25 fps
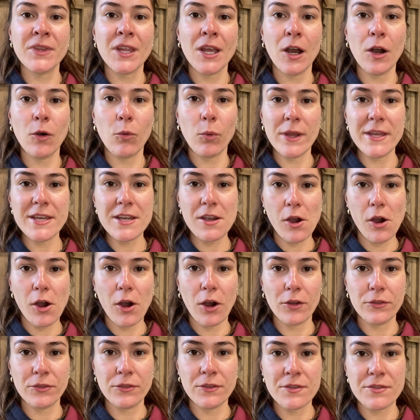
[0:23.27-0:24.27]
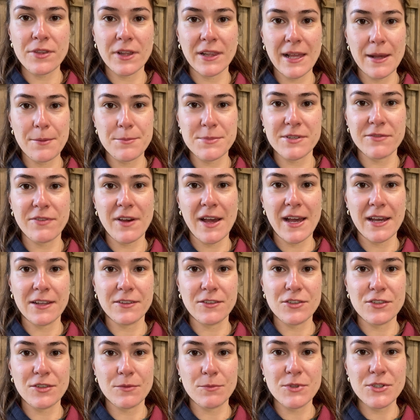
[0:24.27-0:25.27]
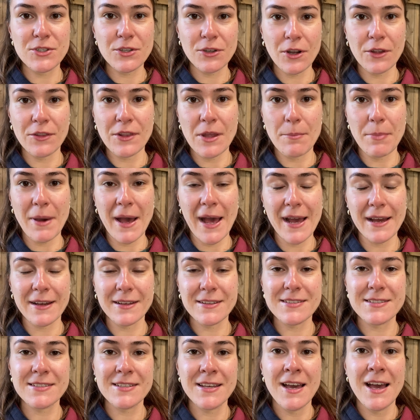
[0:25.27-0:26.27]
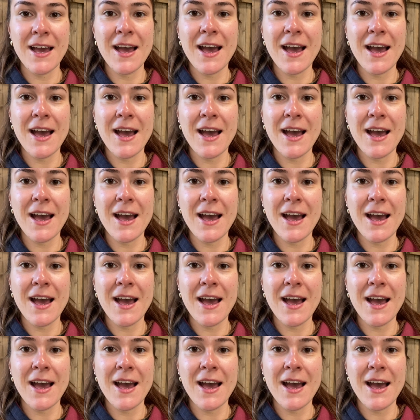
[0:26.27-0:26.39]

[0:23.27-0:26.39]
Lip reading: a week on, the lambs have had some sun on their backs,